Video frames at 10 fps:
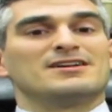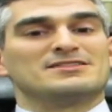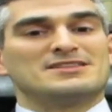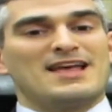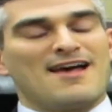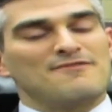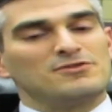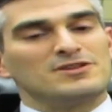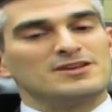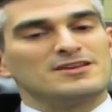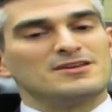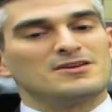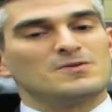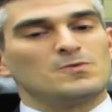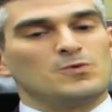It's heavily
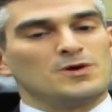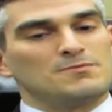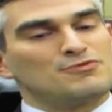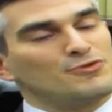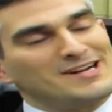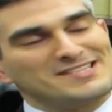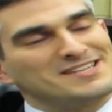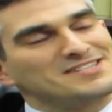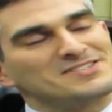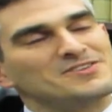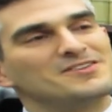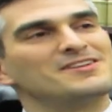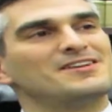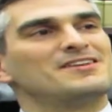word processor